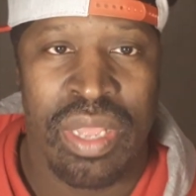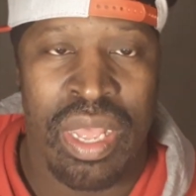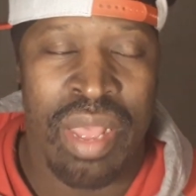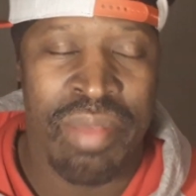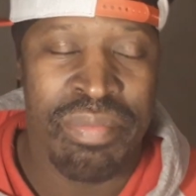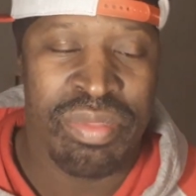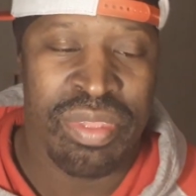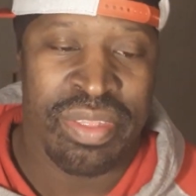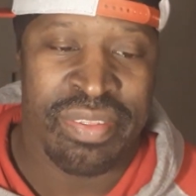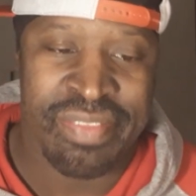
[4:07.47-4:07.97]

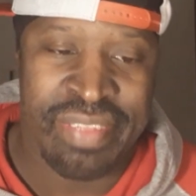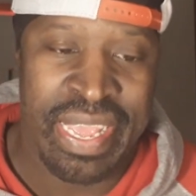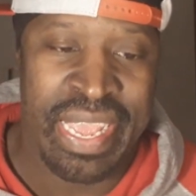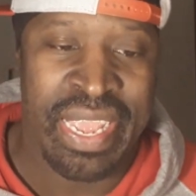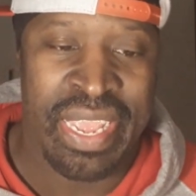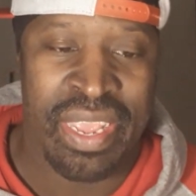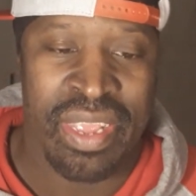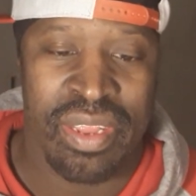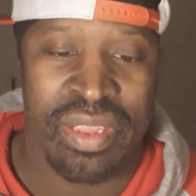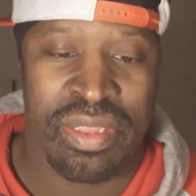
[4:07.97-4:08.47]
I'm just
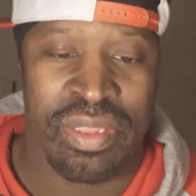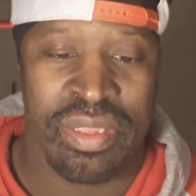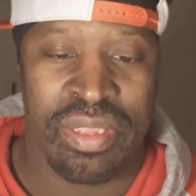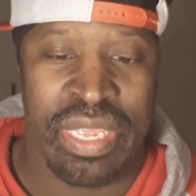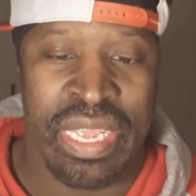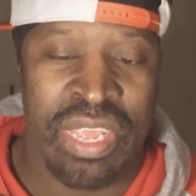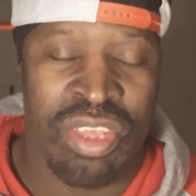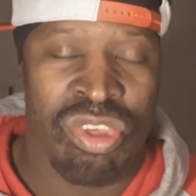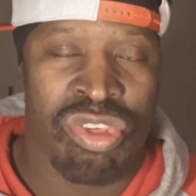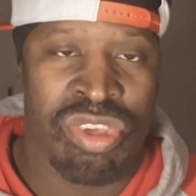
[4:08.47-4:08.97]
saying,
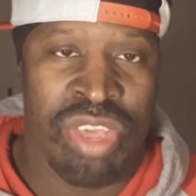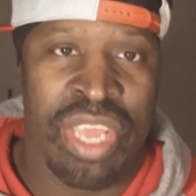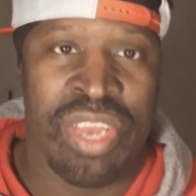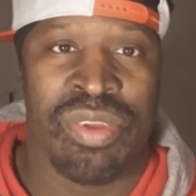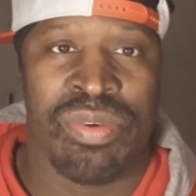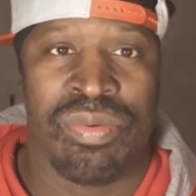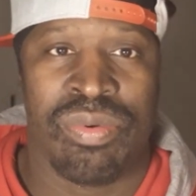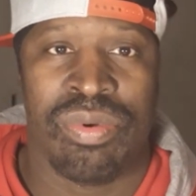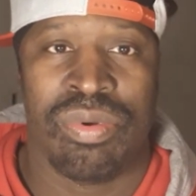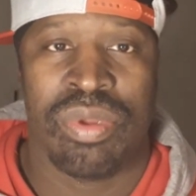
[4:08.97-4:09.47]
in
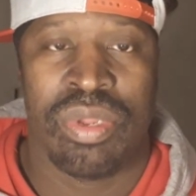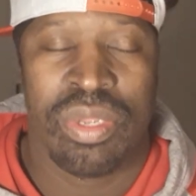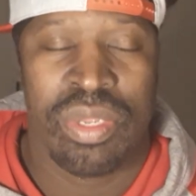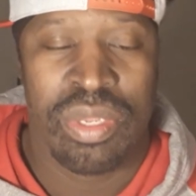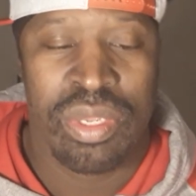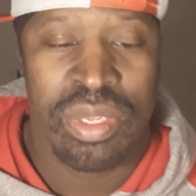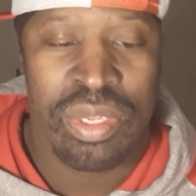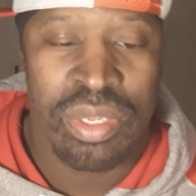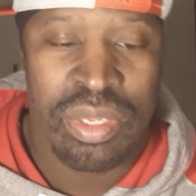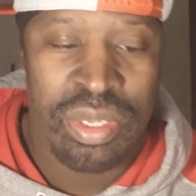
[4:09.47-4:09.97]
general,
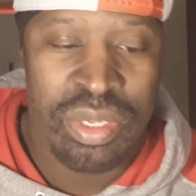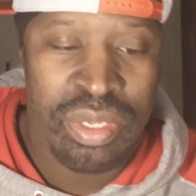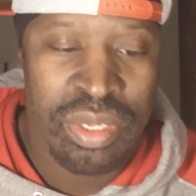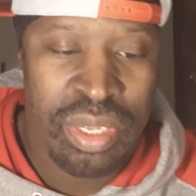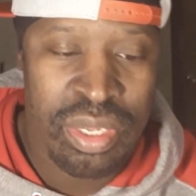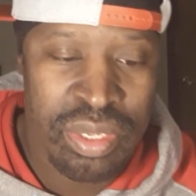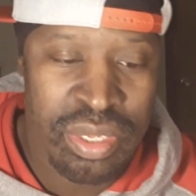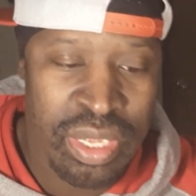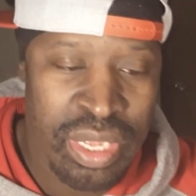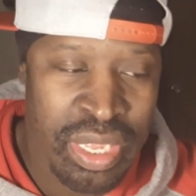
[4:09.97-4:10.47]

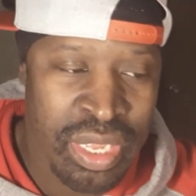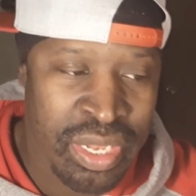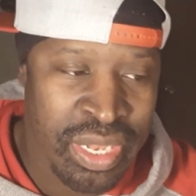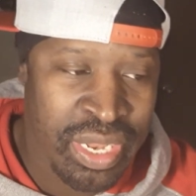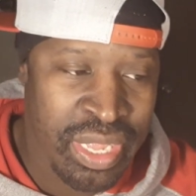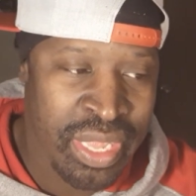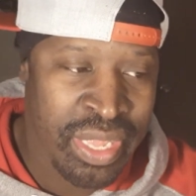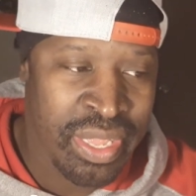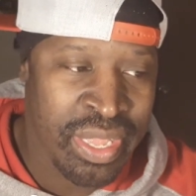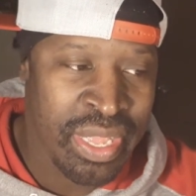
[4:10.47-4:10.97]

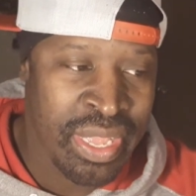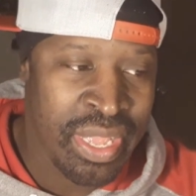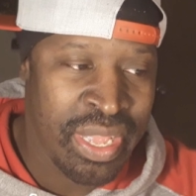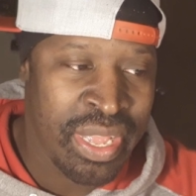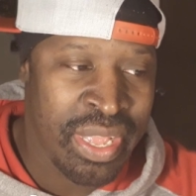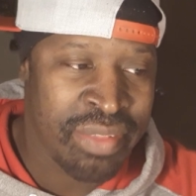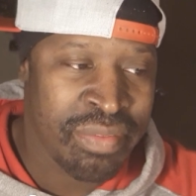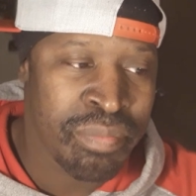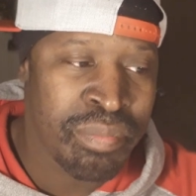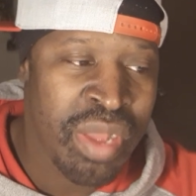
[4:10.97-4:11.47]

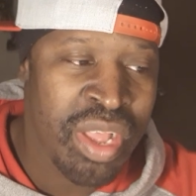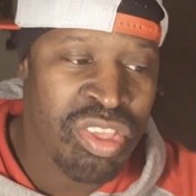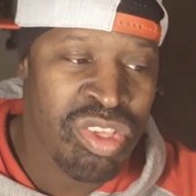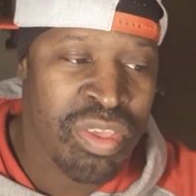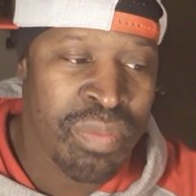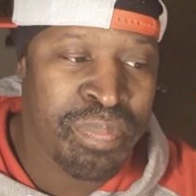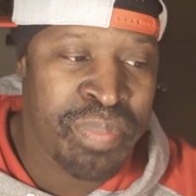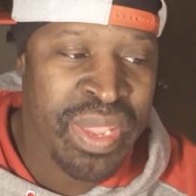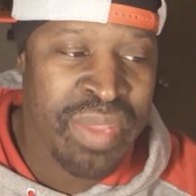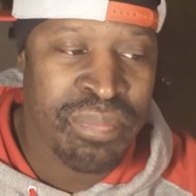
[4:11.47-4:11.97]
as much
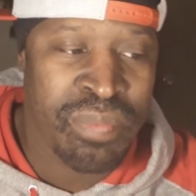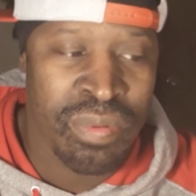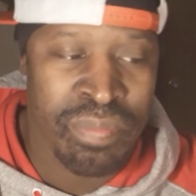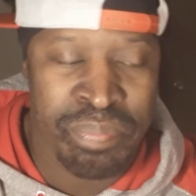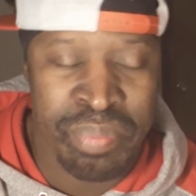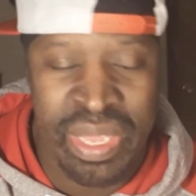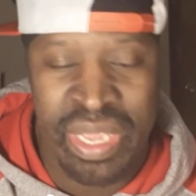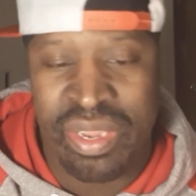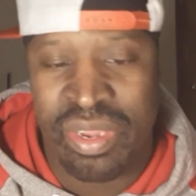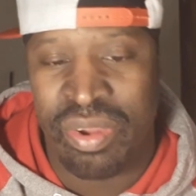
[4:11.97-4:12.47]
as people
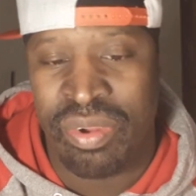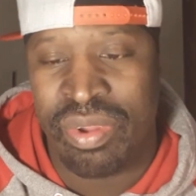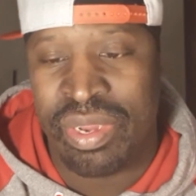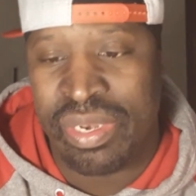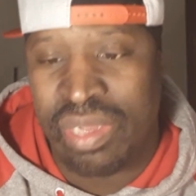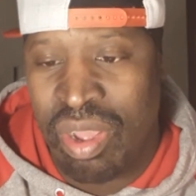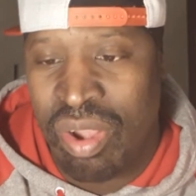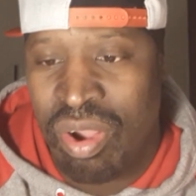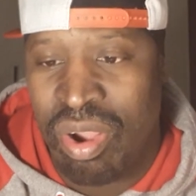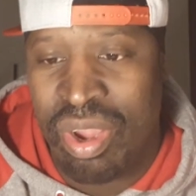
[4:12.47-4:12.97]
bicker
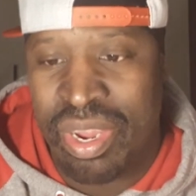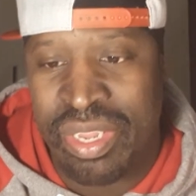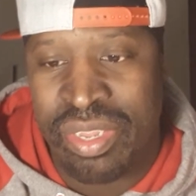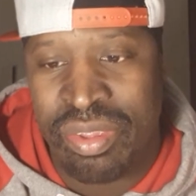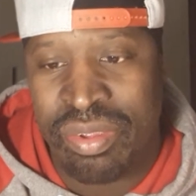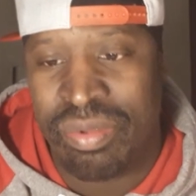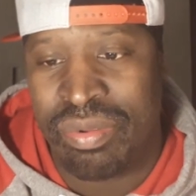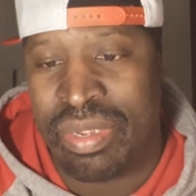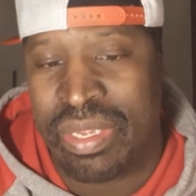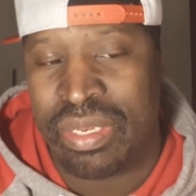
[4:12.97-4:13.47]
and
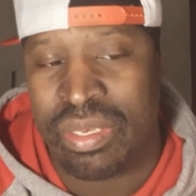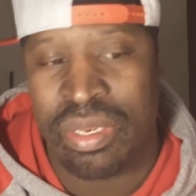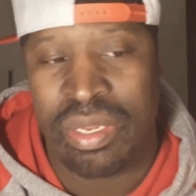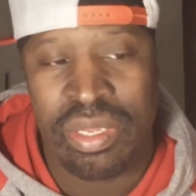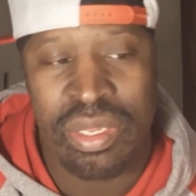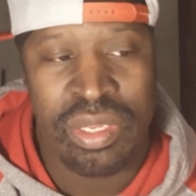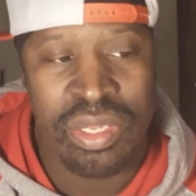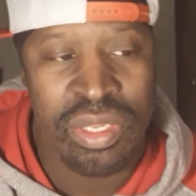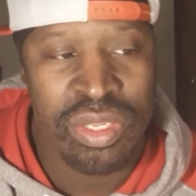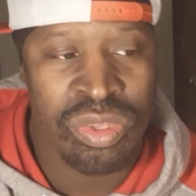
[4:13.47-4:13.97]
argue and
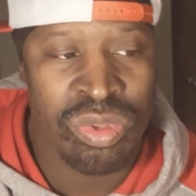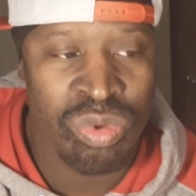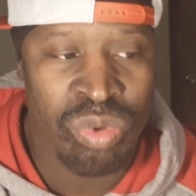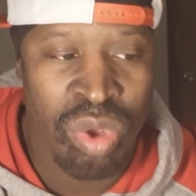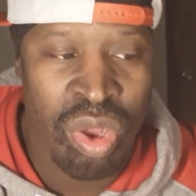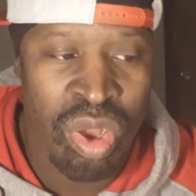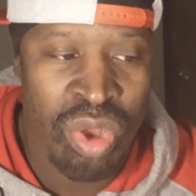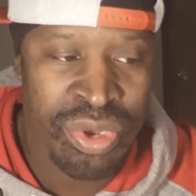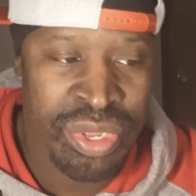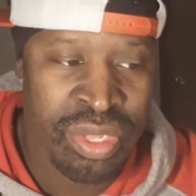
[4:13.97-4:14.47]
do
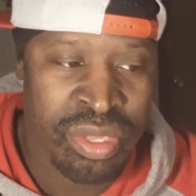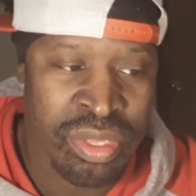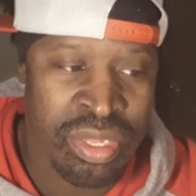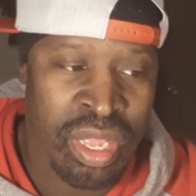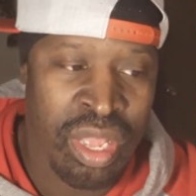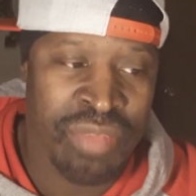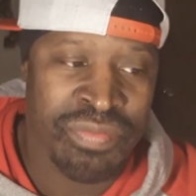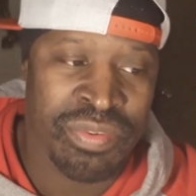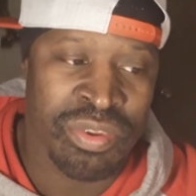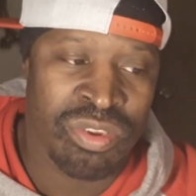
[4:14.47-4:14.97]
all this
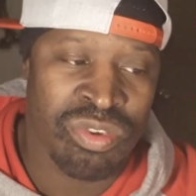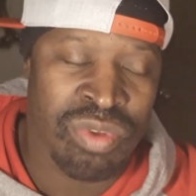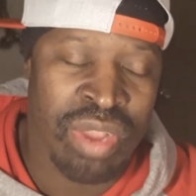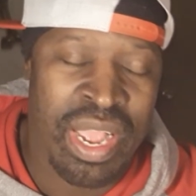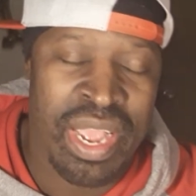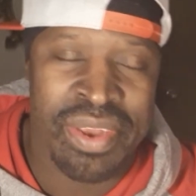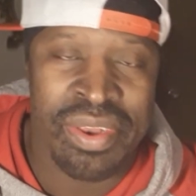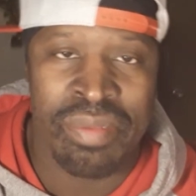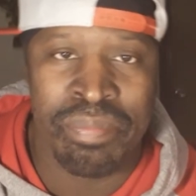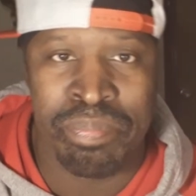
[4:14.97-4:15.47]
stuff and
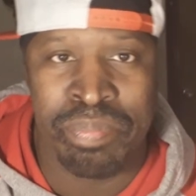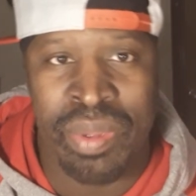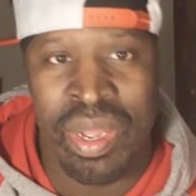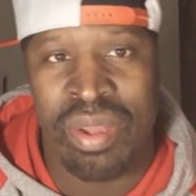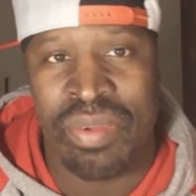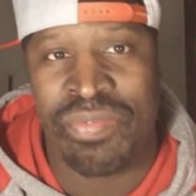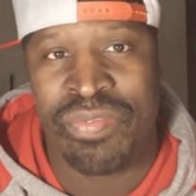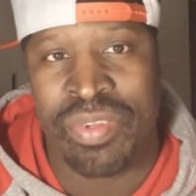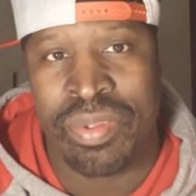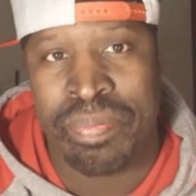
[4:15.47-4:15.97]
trying to
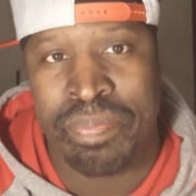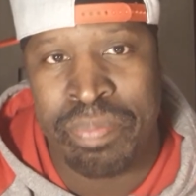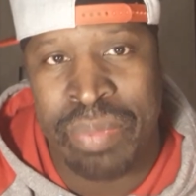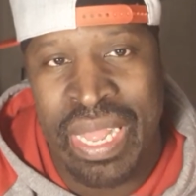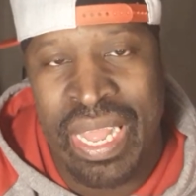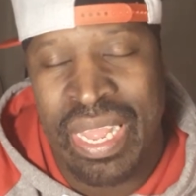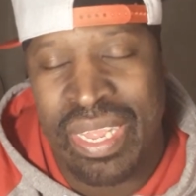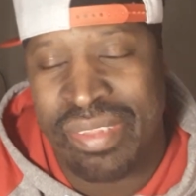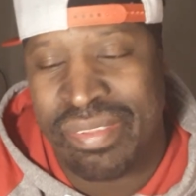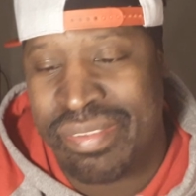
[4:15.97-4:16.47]
buck for
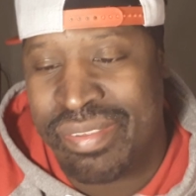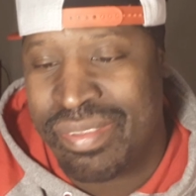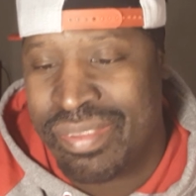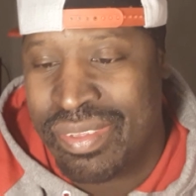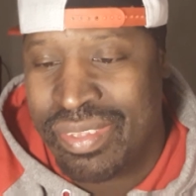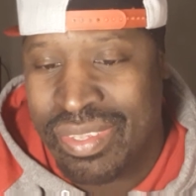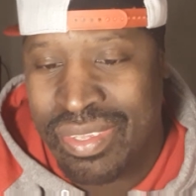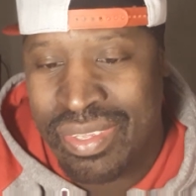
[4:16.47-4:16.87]
spots,